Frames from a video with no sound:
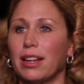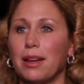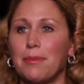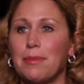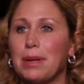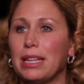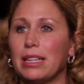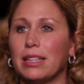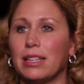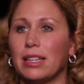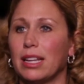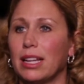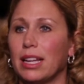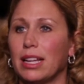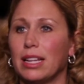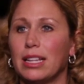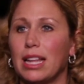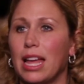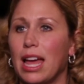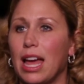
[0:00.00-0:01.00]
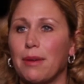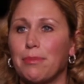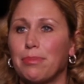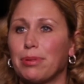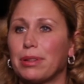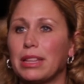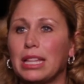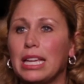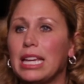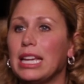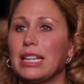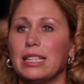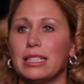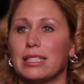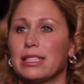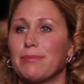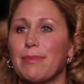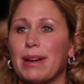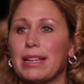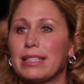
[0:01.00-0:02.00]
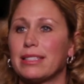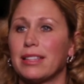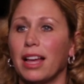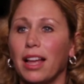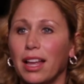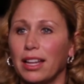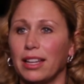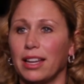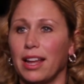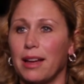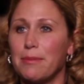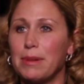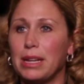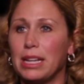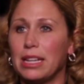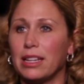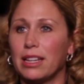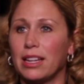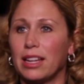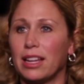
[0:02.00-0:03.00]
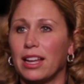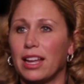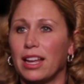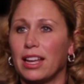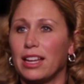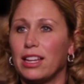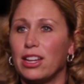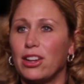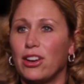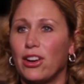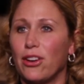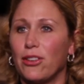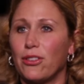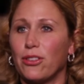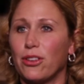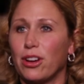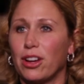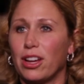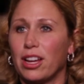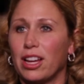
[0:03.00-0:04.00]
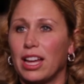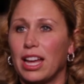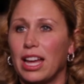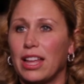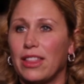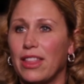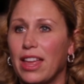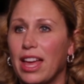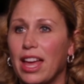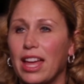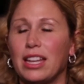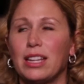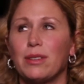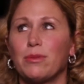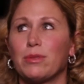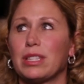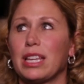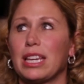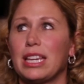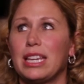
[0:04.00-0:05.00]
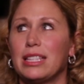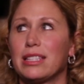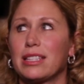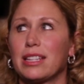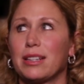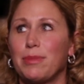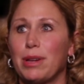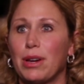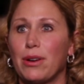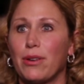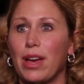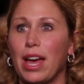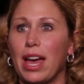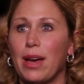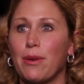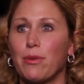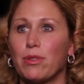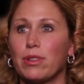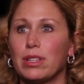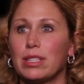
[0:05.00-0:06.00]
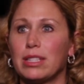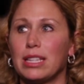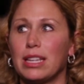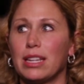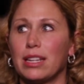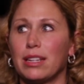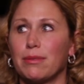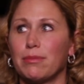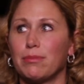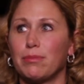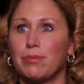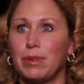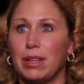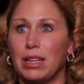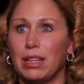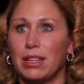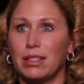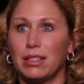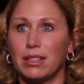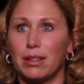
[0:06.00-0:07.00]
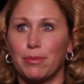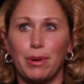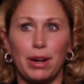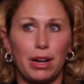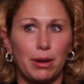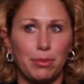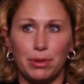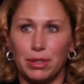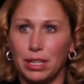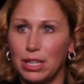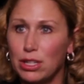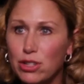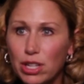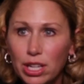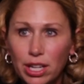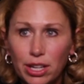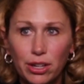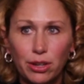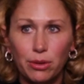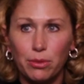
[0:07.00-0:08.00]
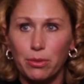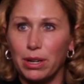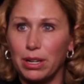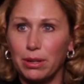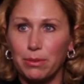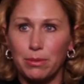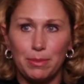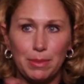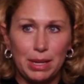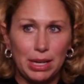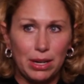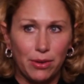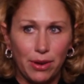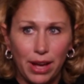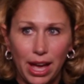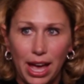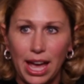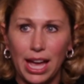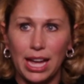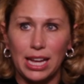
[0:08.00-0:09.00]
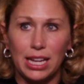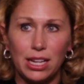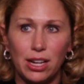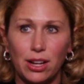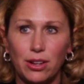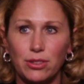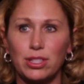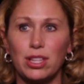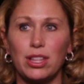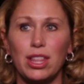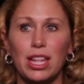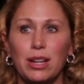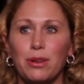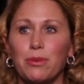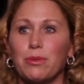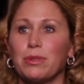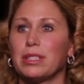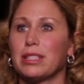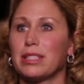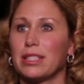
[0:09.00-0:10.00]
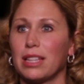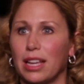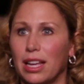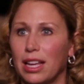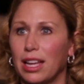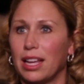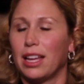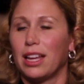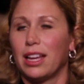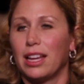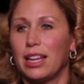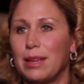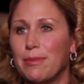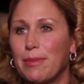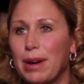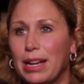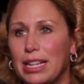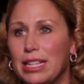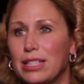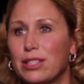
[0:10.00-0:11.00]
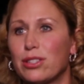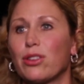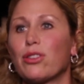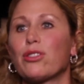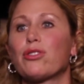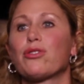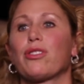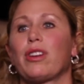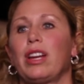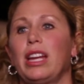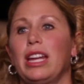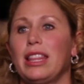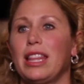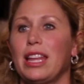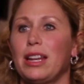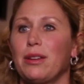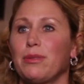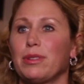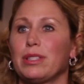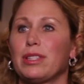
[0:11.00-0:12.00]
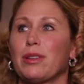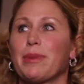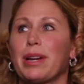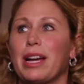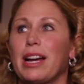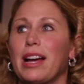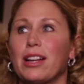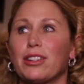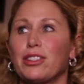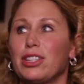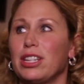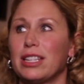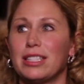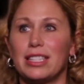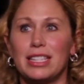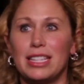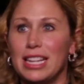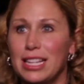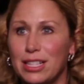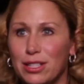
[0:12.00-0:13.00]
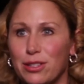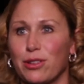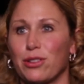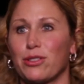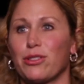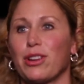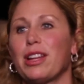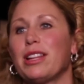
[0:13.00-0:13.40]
I mean, please, my son. I mean, and then it was he's going to be okay. Well, is he going to be a paraplegic, or what do we mean okay? So then it was, he might need surgery. And then it was, oh my gosh, he doesn't need surgery.